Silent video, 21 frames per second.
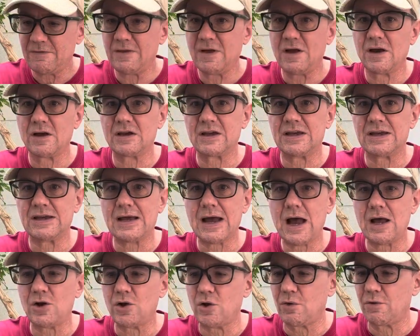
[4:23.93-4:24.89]
The
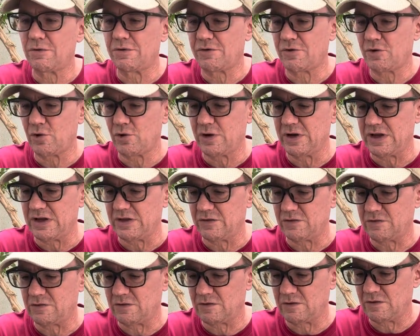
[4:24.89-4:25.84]
Kayano
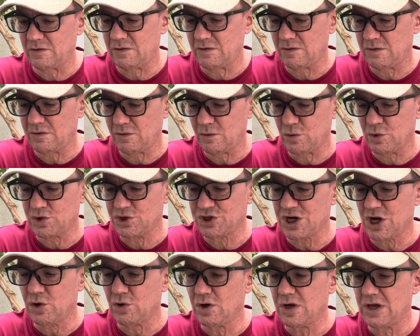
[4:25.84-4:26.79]
30s or
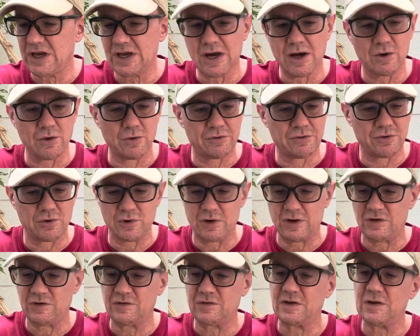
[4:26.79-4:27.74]
gel Kayano
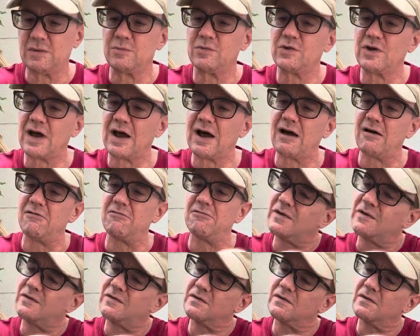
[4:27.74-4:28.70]
30s seem to have
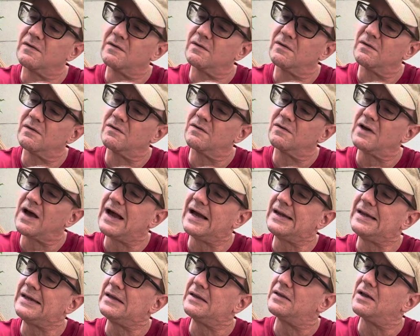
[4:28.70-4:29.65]
these
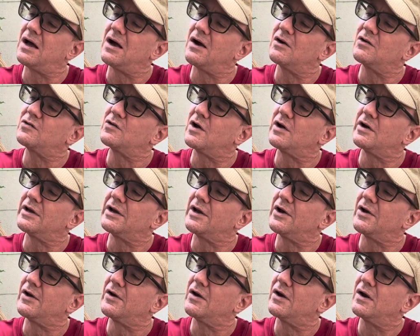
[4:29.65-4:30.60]
tiny lugs on
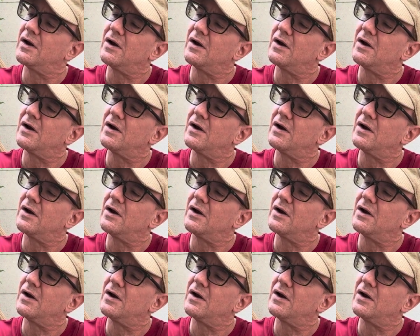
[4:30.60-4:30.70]
here.